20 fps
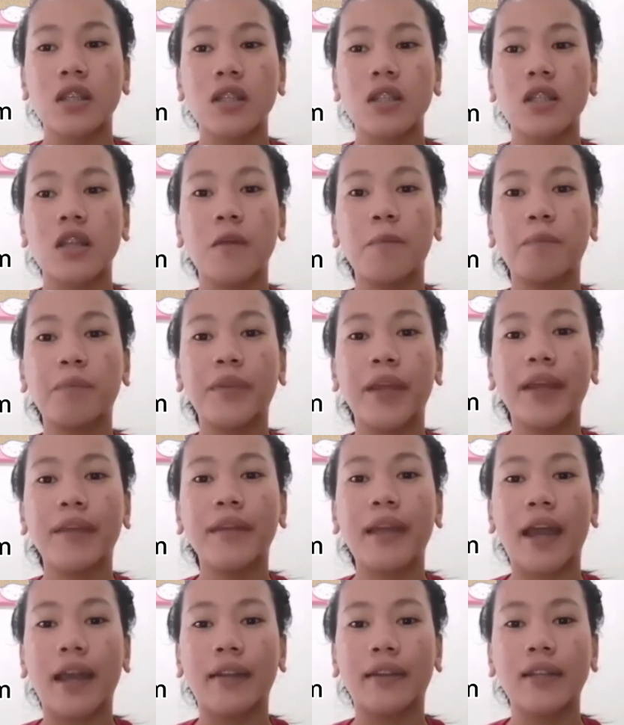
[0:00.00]
sifted
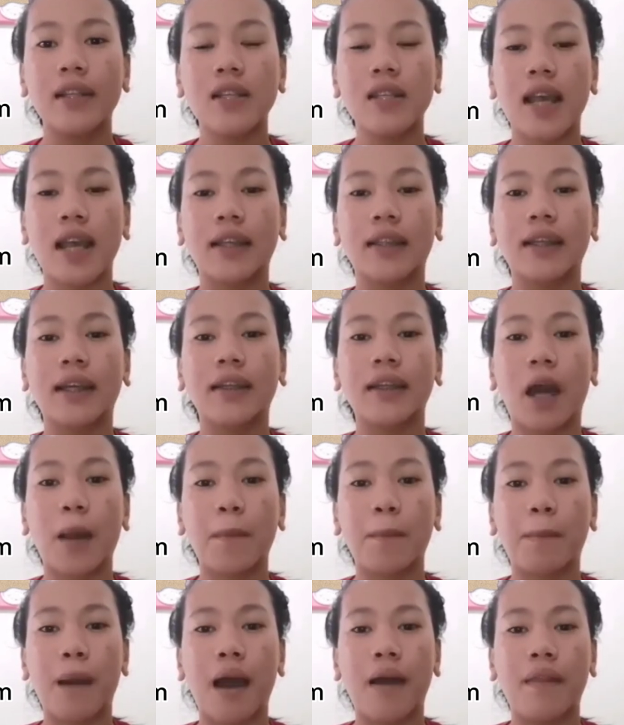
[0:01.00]
and decided
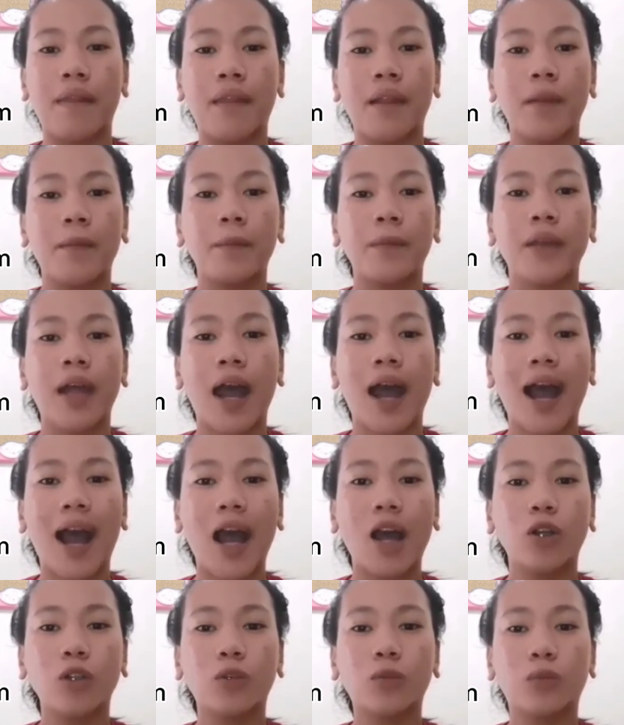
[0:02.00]
upon.
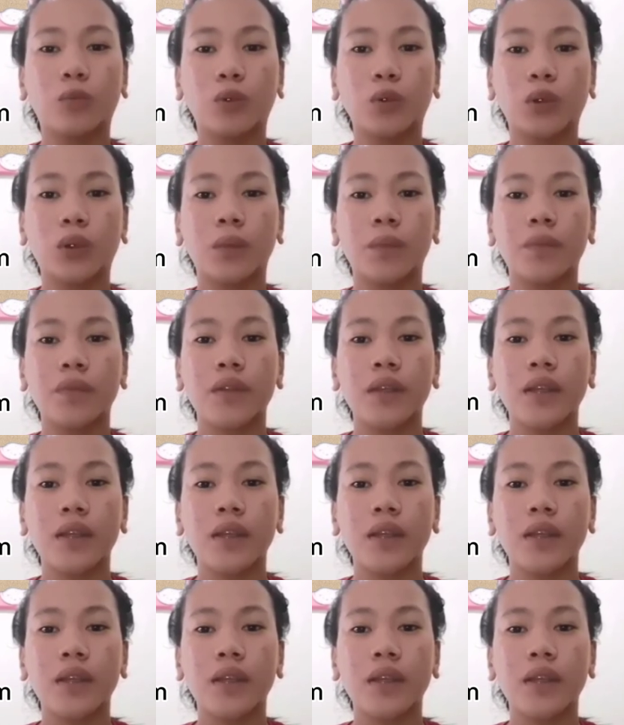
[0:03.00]
Output.